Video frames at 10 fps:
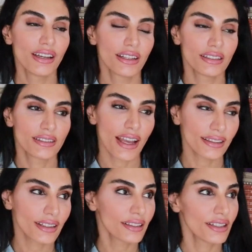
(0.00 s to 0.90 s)
because
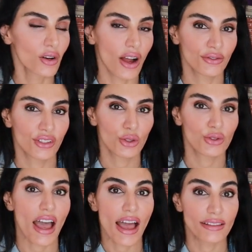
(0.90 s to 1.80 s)
technically you don't have to
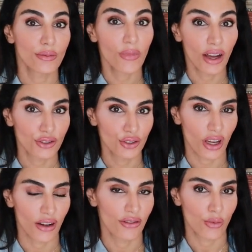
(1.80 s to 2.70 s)
use as much
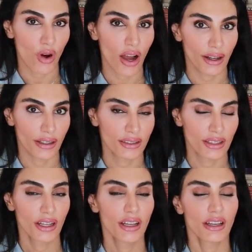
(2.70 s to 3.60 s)
of the product.